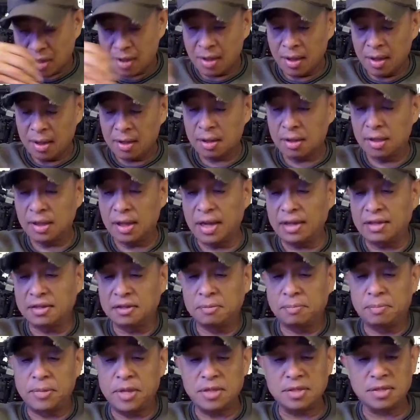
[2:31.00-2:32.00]
collector
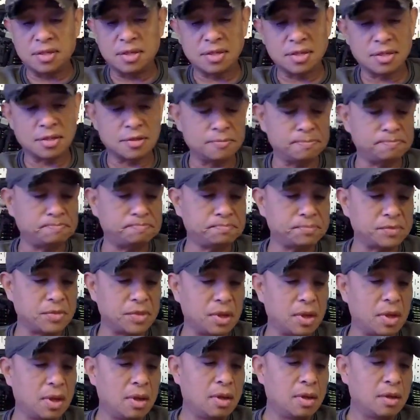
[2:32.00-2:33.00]
pieces.
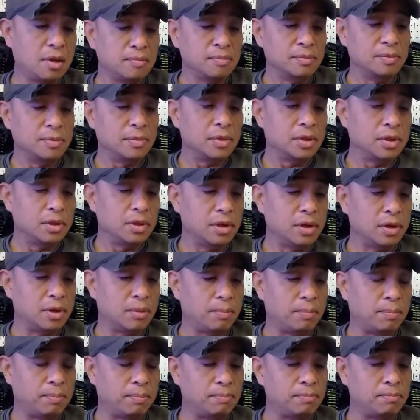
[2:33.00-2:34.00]
A
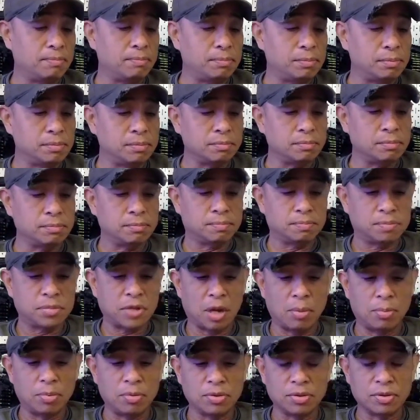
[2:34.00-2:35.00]

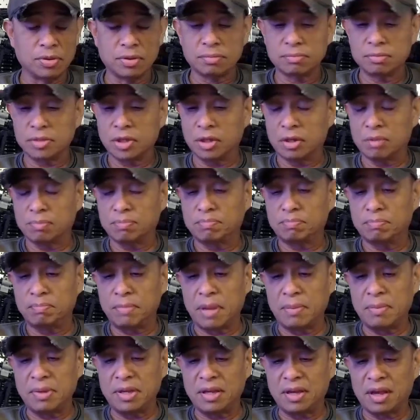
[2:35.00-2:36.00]
couple,
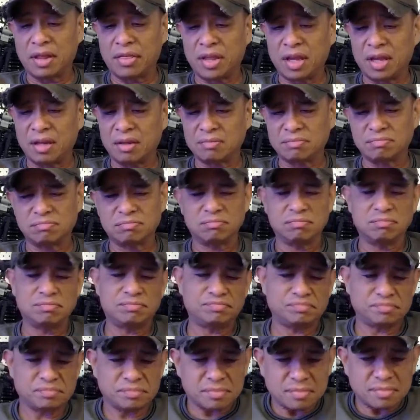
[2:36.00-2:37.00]
maybe I think
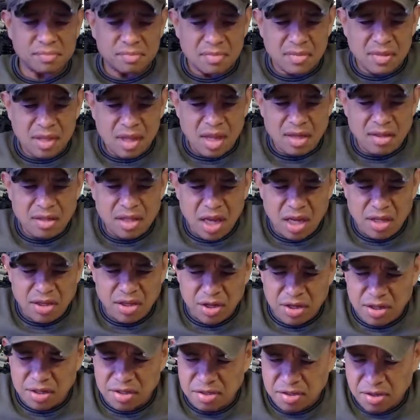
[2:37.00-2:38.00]
10
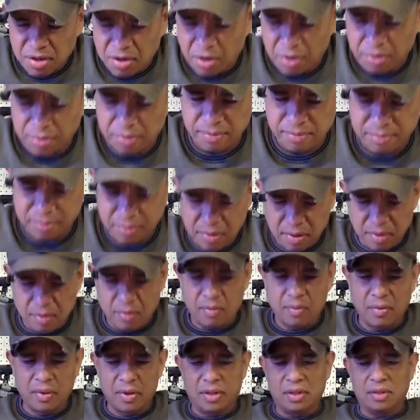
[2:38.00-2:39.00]
years ago,
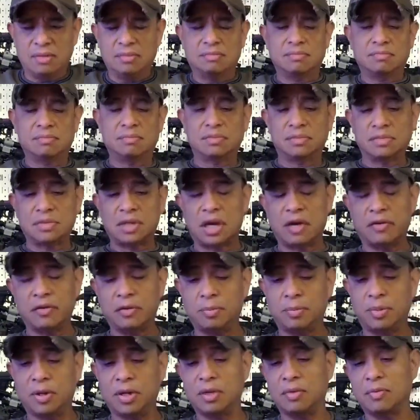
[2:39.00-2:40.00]
when
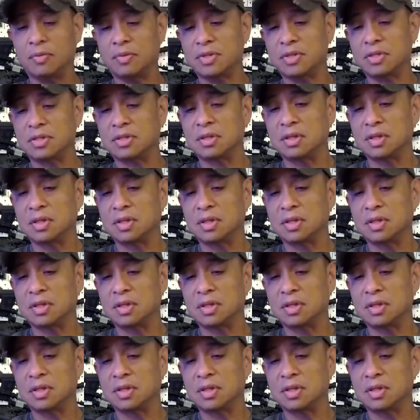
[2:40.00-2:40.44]
everybody was